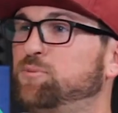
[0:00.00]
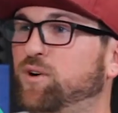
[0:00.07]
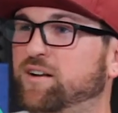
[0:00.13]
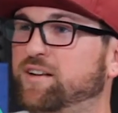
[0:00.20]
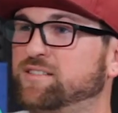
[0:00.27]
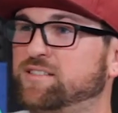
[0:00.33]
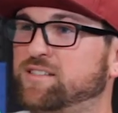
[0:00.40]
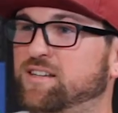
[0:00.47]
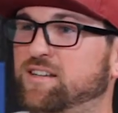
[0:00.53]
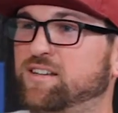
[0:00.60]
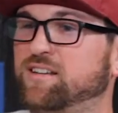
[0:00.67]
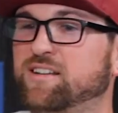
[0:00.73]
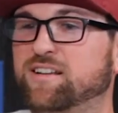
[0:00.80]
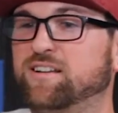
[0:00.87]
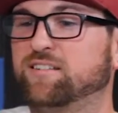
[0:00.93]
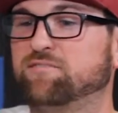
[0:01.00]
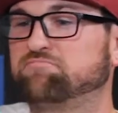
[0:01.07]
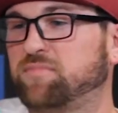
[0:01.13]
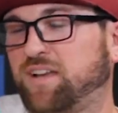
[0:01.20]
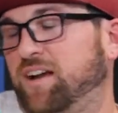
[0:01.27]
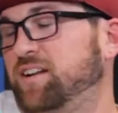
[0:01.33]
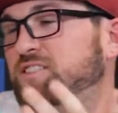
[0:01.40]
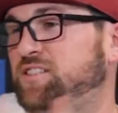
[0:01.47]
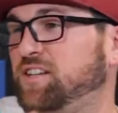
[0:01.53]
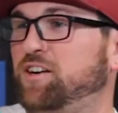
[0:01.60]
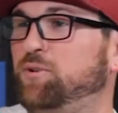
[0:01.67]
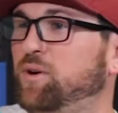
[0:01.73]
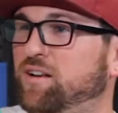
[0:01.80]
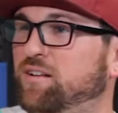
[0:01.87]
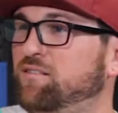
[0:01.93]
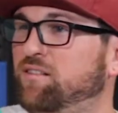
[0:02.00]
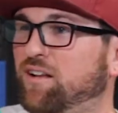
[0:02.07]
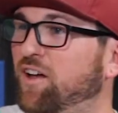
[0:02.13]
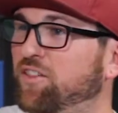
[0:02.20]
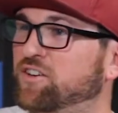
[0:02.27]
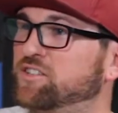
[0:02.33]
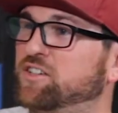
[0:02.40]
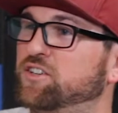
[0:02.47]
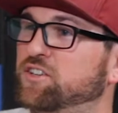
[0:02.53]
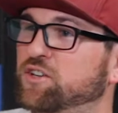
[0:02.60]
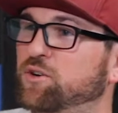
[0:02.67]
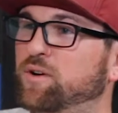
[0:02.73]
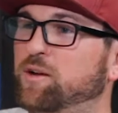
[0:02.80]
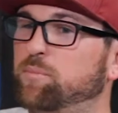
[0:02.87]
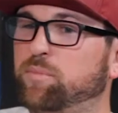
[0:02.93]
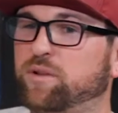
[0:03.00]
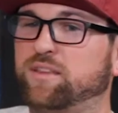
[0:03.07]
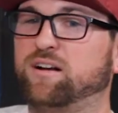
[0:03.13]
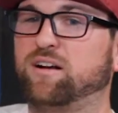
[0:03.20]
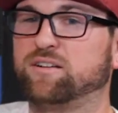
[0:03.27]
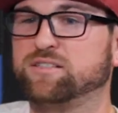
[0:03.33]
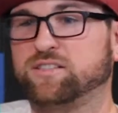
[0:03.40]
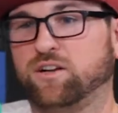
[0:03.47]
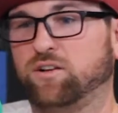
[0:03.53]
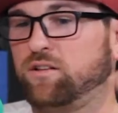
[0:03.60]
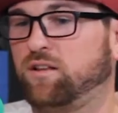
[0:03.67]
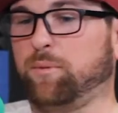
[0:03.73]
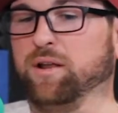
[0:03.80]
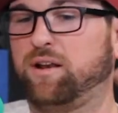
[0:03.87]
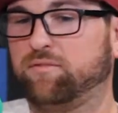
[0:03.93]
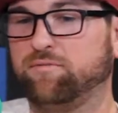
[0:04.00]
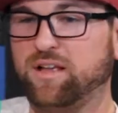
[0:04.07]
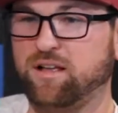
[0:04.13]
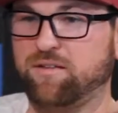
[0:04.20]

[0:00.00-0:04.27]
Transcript: One is to kind of just hear what others are doing, but then also, I mean,